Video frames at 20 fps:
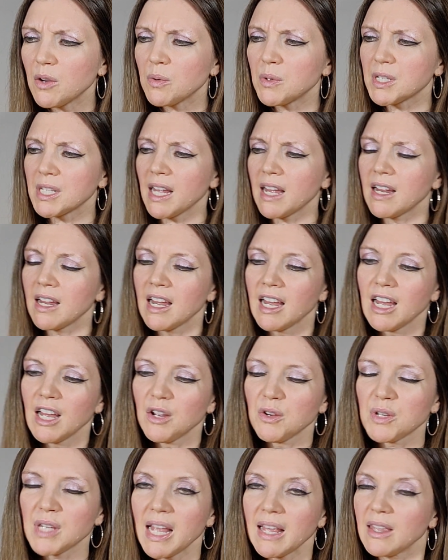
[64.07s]
it was like
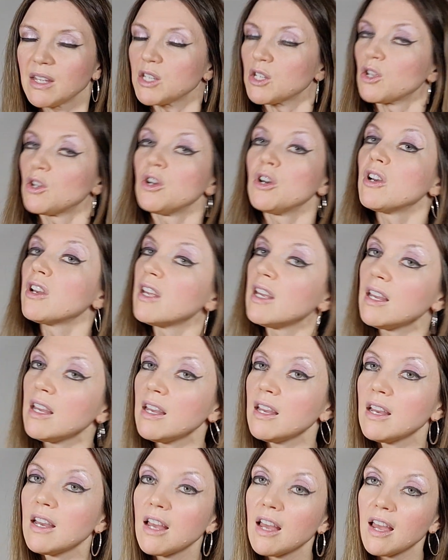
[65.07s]
this
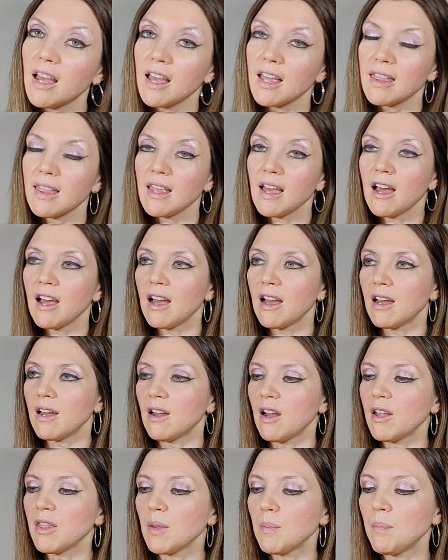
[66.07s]
cookie
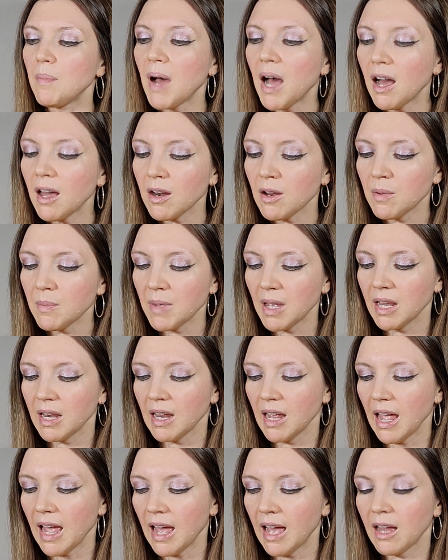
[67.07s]
on the bottom, and
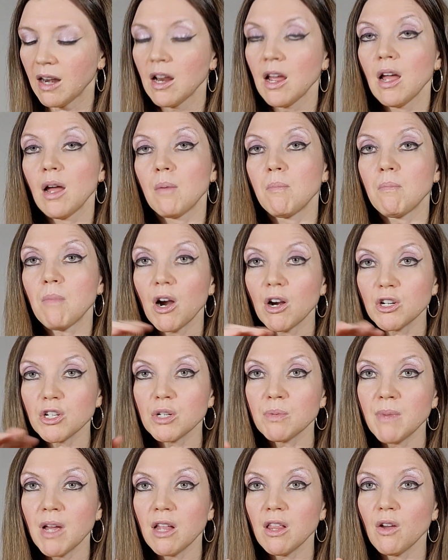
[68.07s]
it had
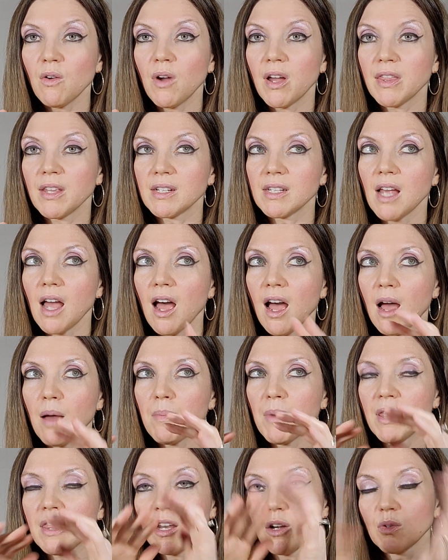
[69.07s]
marshmallow on the
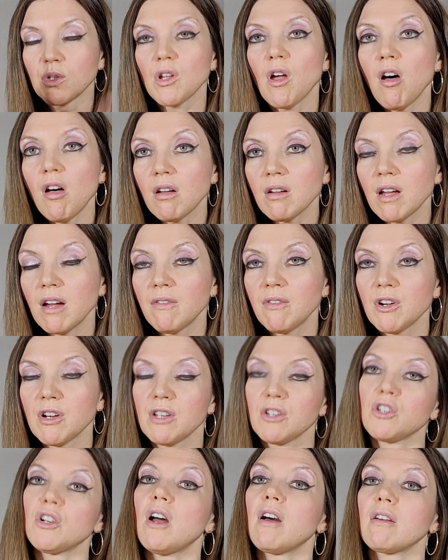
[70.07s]
top, and then it was all covered
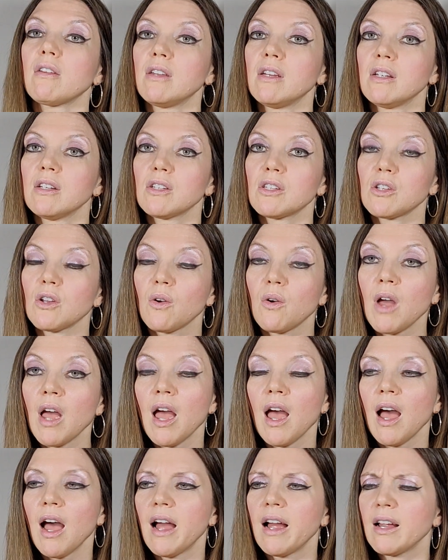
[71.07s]
in chocolate. So
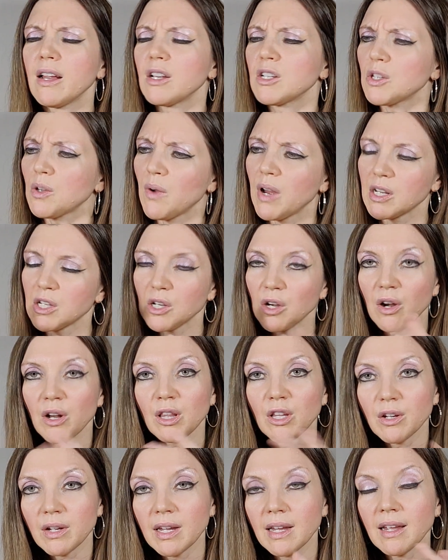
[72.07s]
I
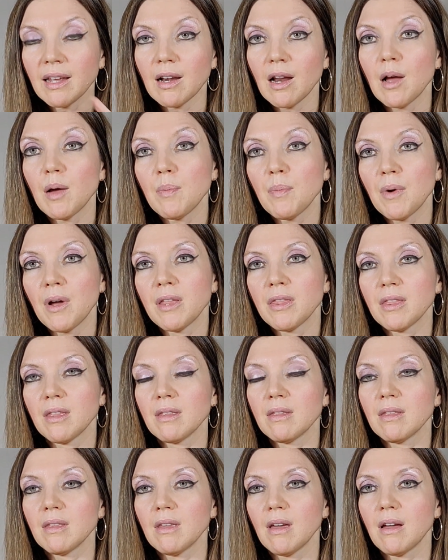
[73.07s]
started looking it up
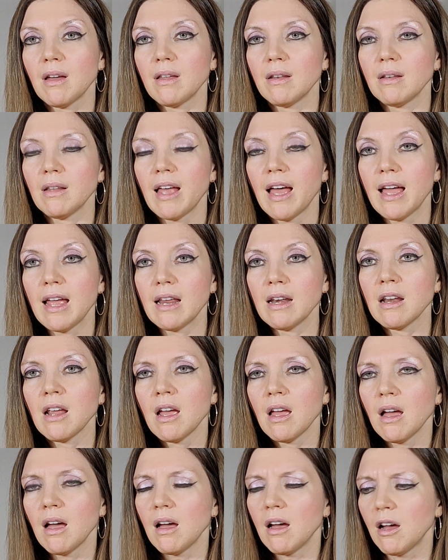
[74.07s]
online,
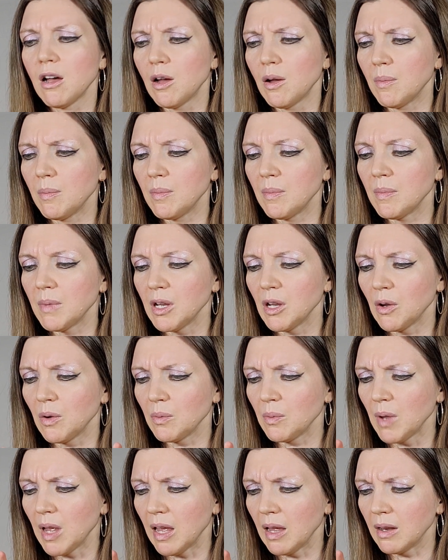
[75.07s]

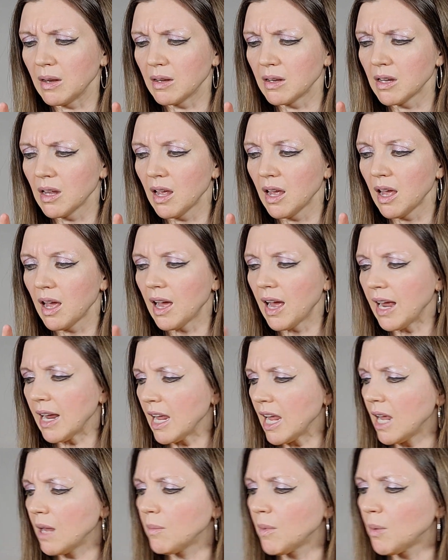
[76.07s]
and I
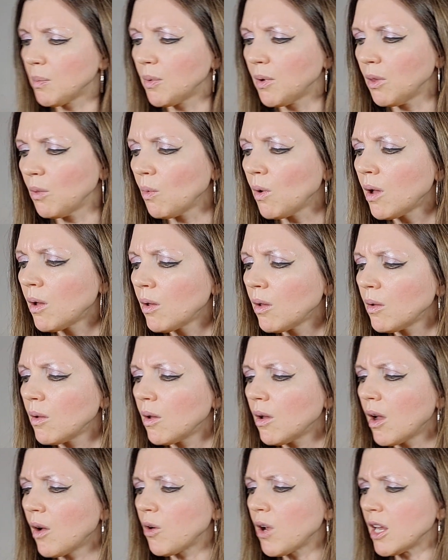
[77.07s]
came up with, well,
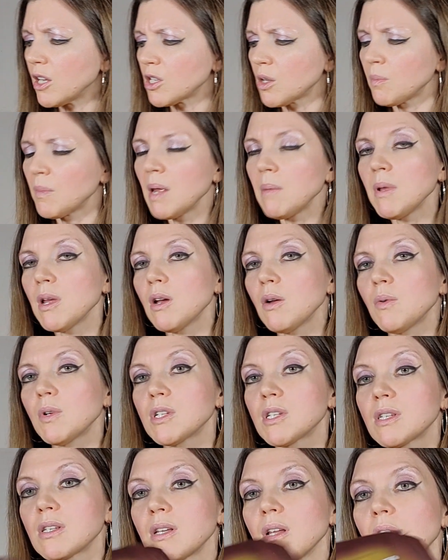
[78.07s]
okay, so maybe it
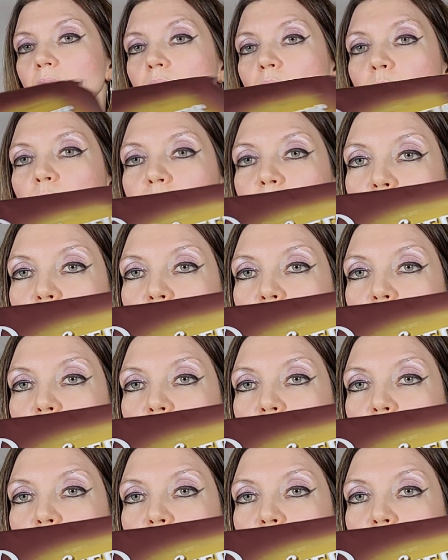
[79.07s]
was